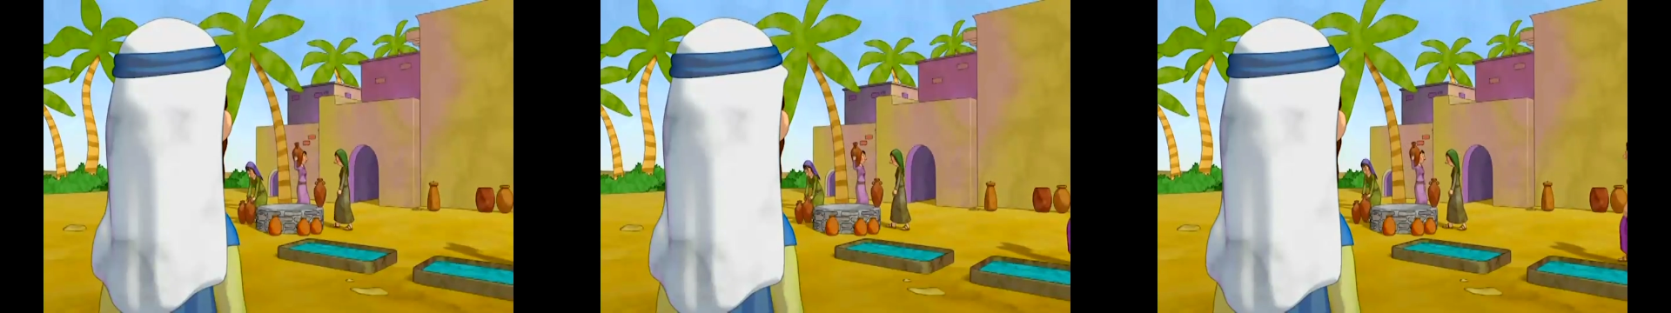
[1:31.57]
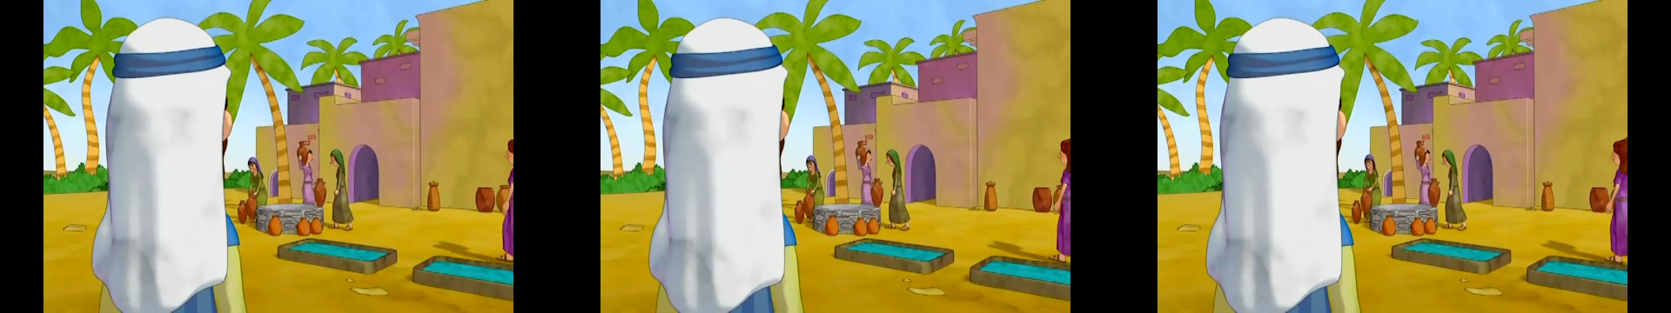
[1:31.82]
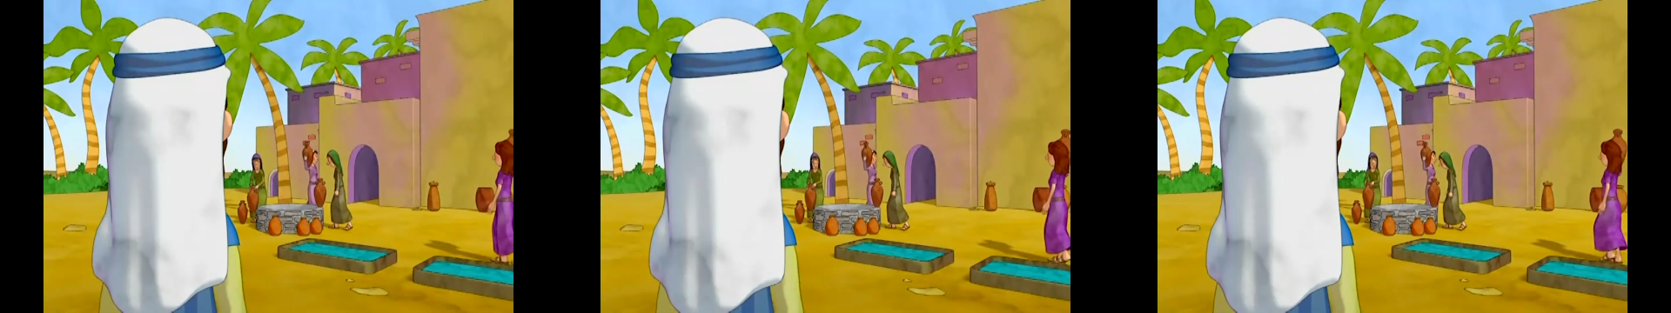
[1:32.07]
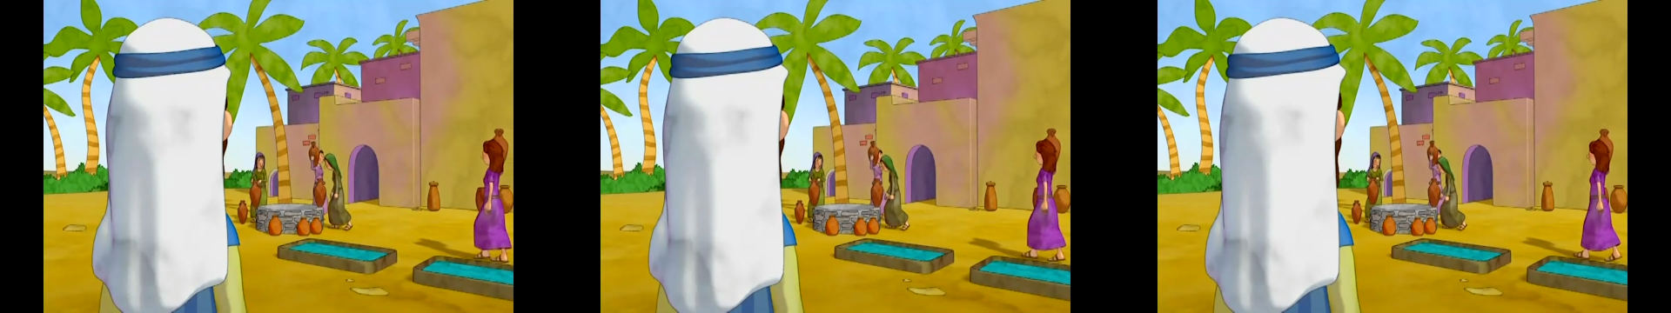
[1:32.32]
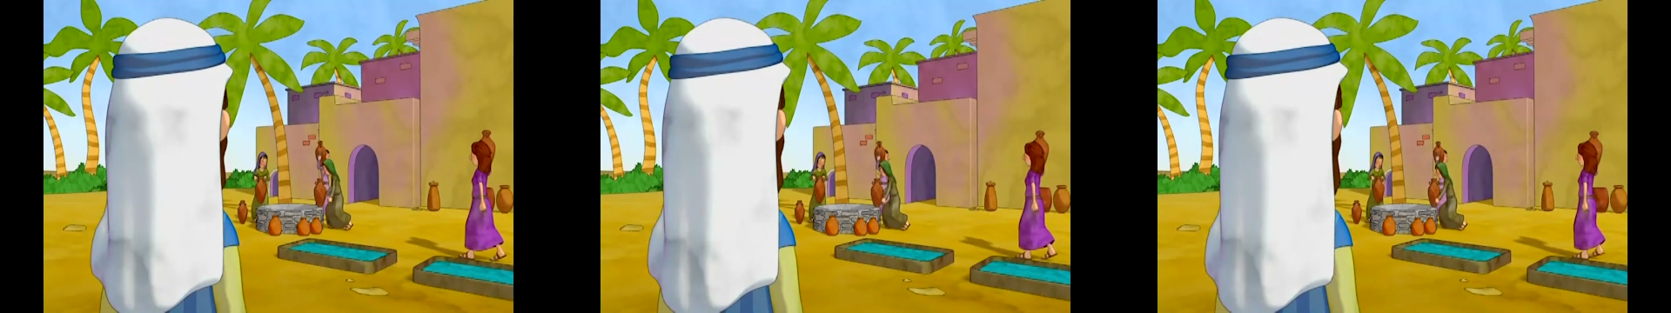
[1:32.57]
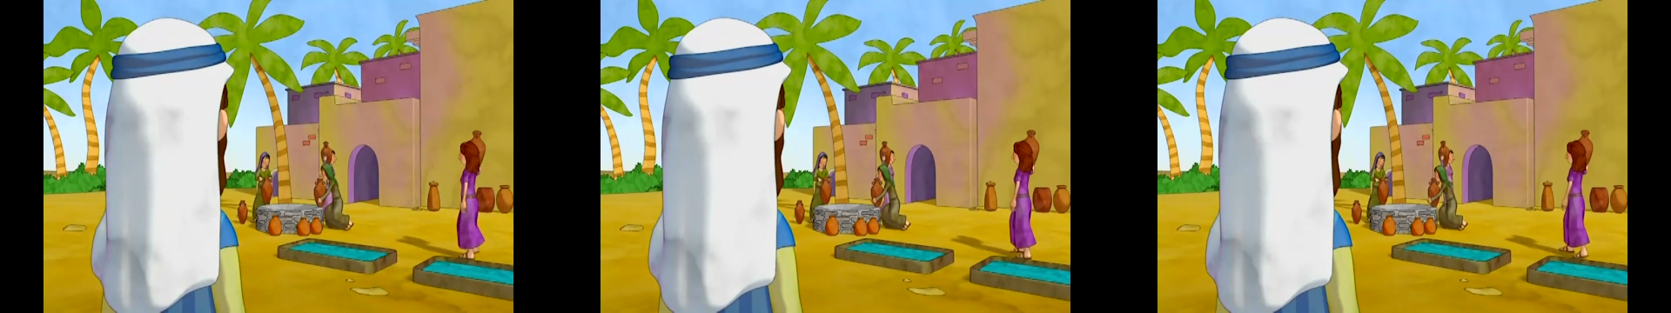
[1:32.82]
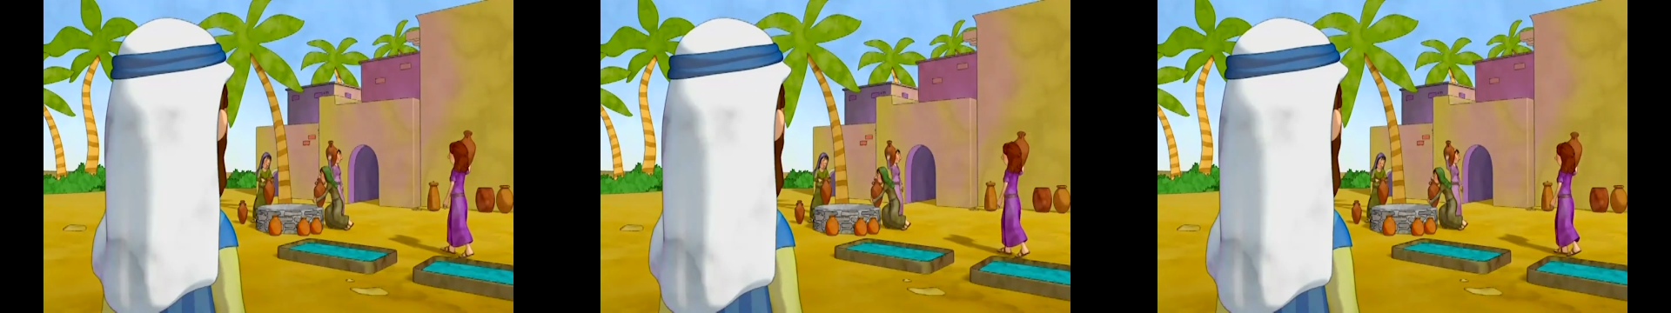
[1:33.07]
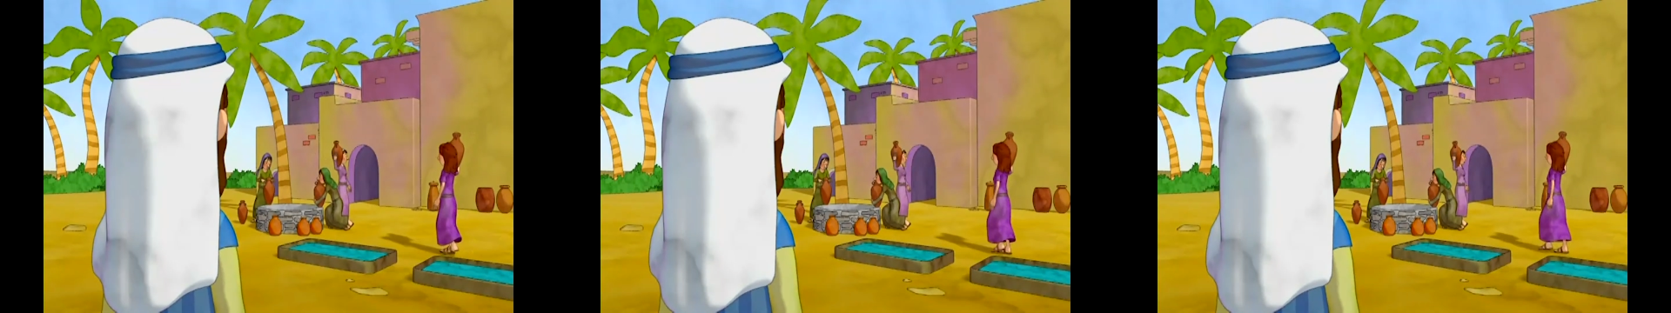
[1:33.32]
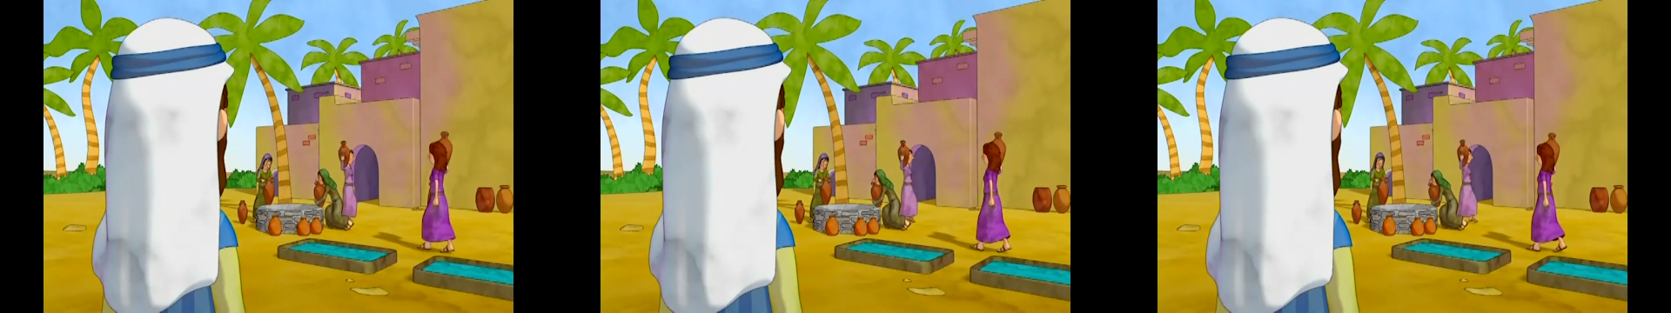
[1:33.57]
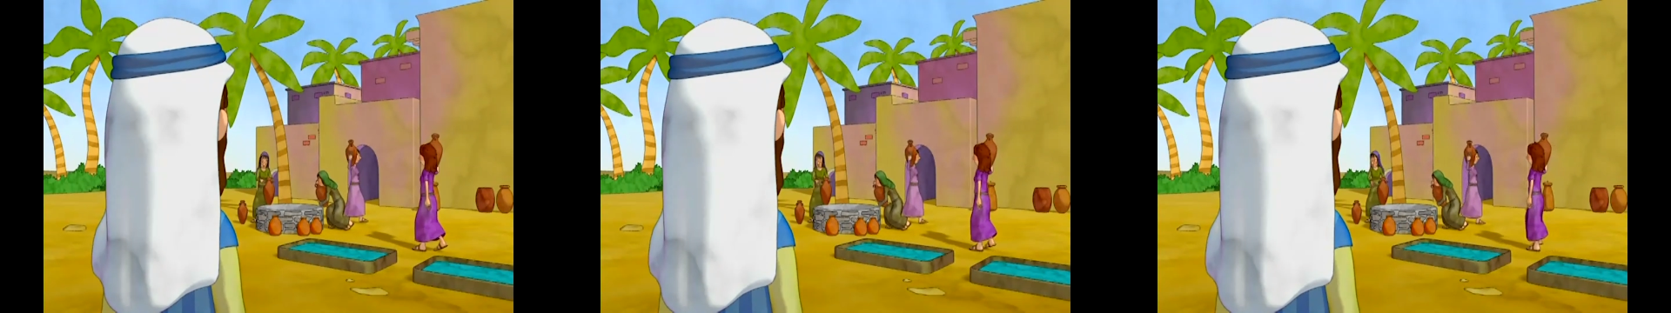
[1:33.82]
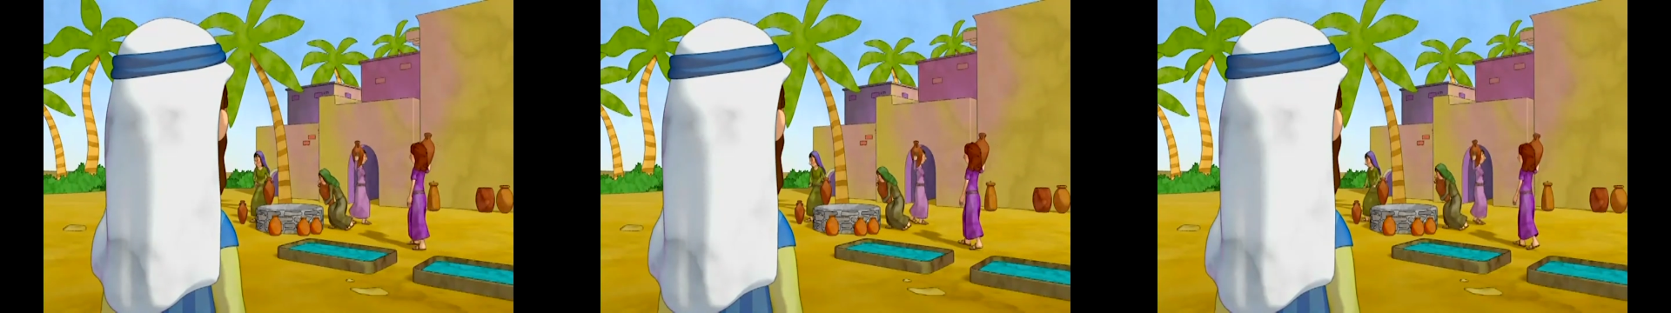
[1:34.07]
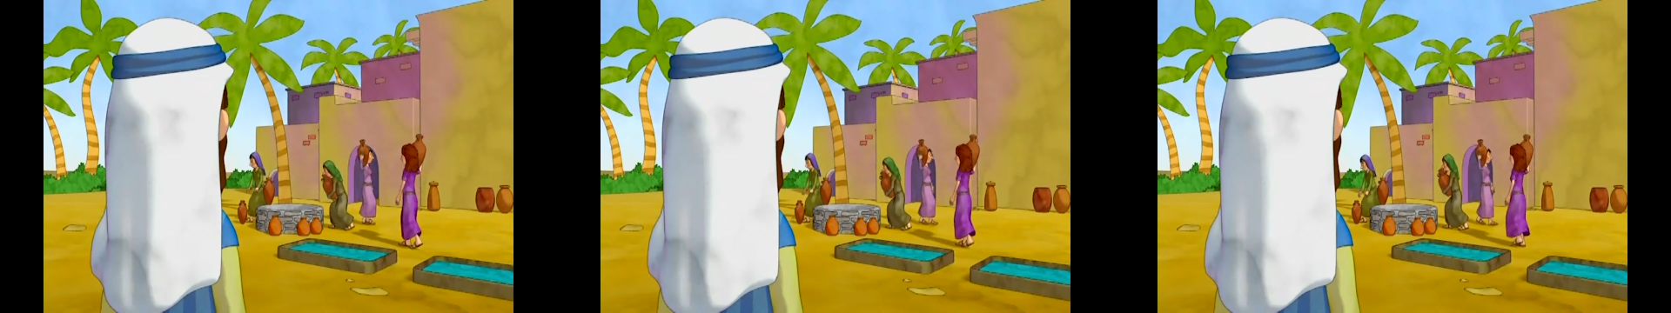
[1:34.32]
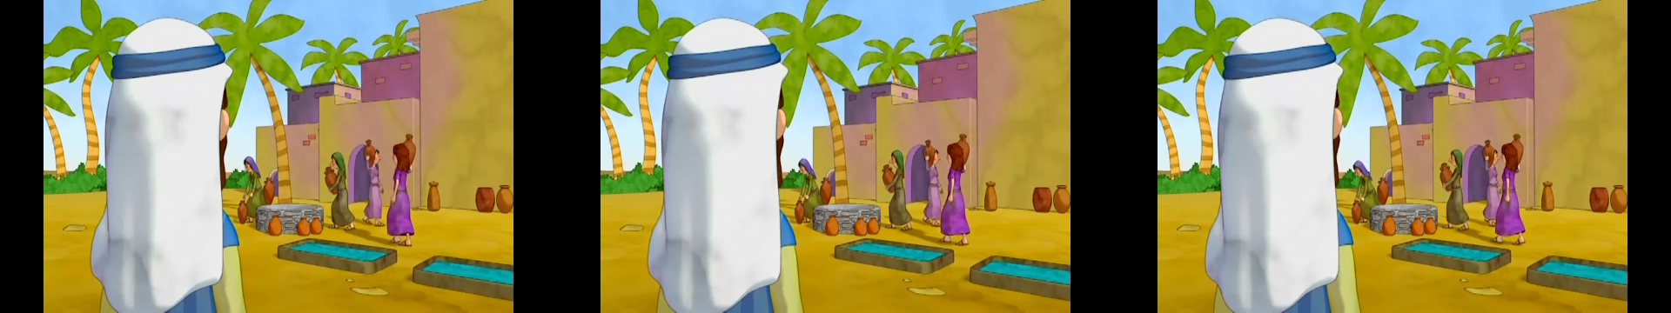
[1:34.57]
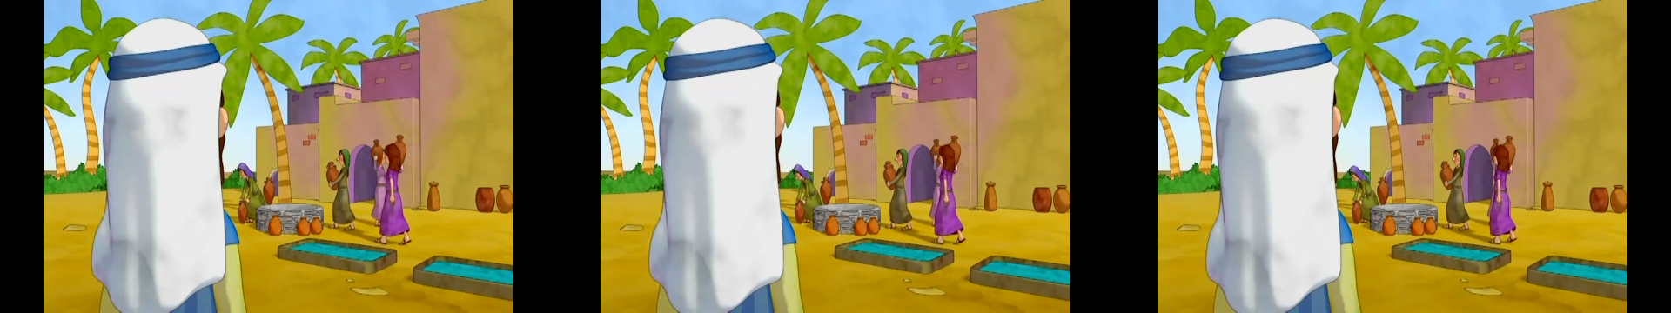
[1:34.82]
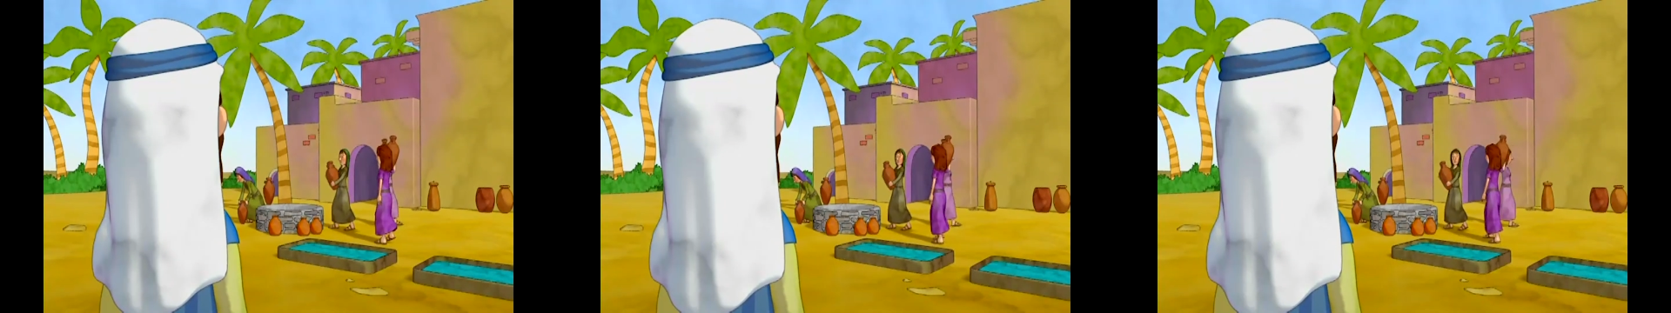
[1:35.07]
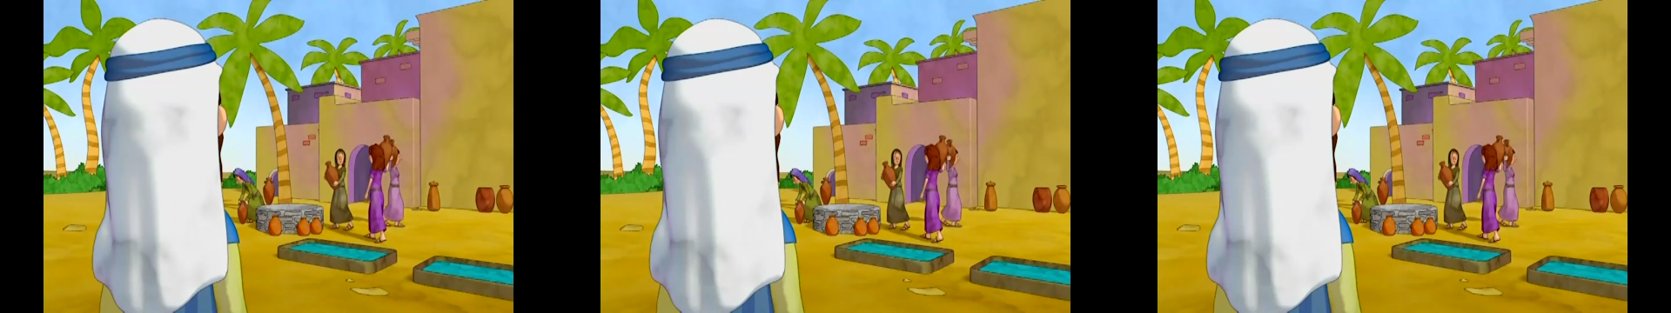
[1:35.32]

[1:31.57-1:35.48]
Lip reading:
Nobody's mouth can be seen.